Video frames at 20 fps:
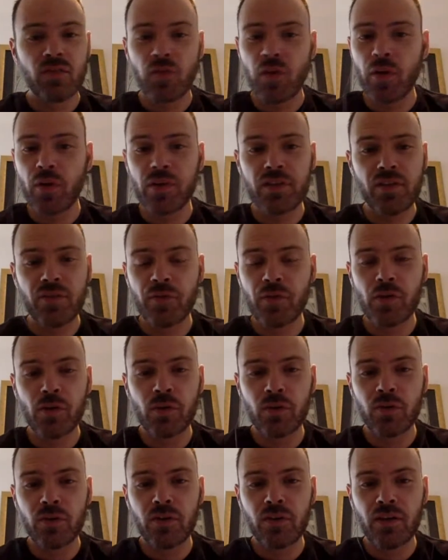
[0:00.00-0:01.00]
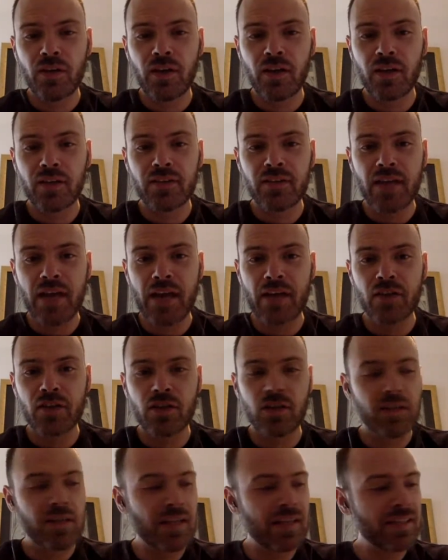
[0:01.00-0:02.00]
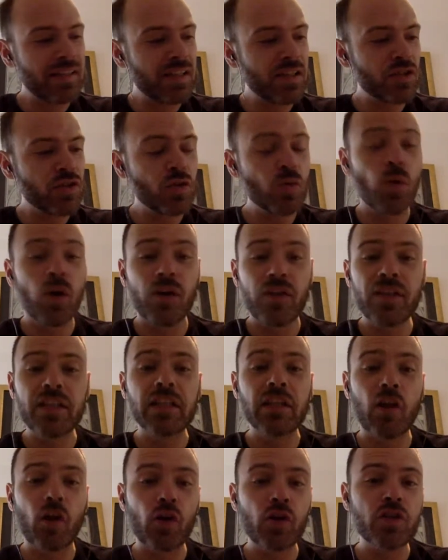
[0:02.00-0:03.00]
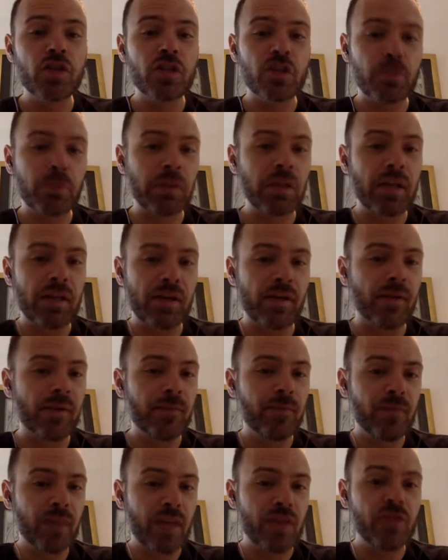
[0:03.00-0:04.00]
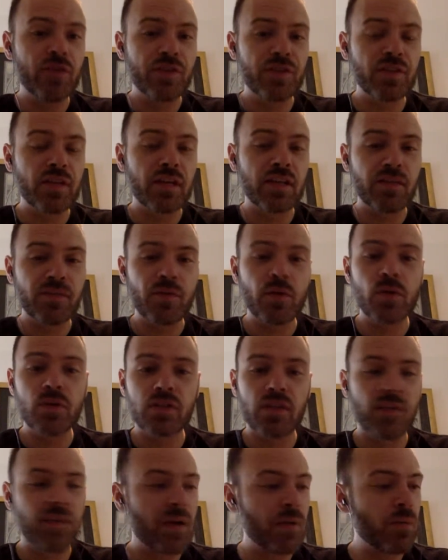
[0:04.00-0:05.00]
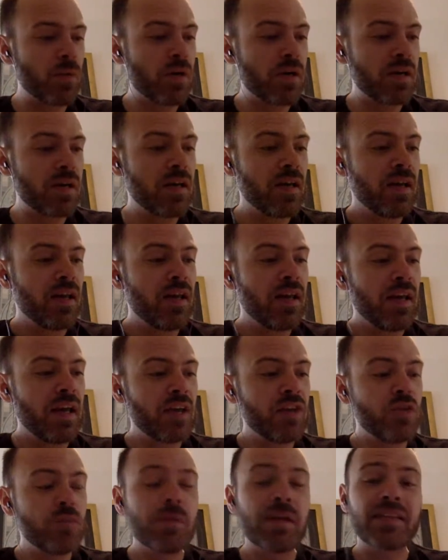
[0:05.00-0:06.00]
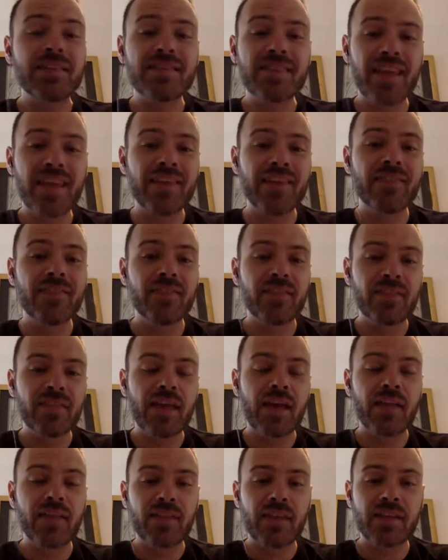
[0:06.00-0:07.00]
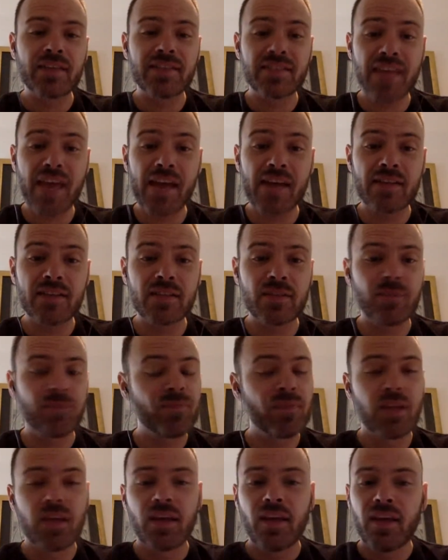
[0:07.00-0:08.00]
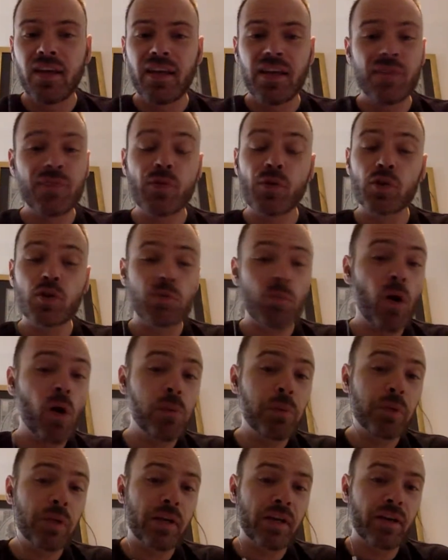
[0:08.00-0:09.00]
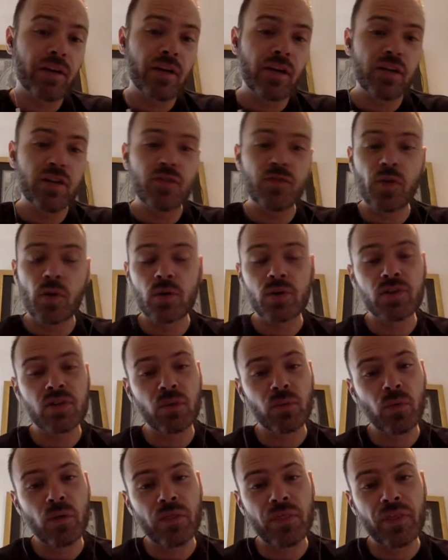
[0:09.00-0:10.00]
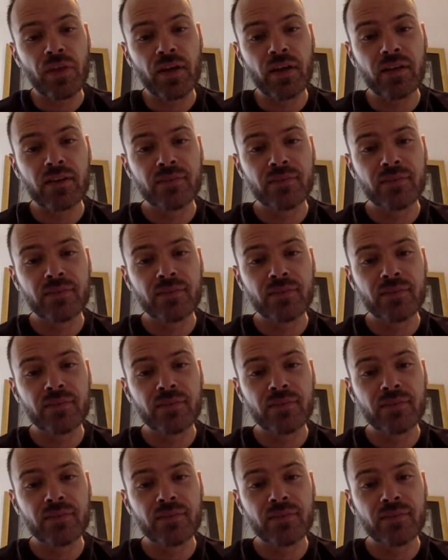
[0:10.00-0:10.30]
very difficult to actually, unless you are the largest player and you decide to focus on that one and you maintain that status. If you're a small player and you focus on one thing,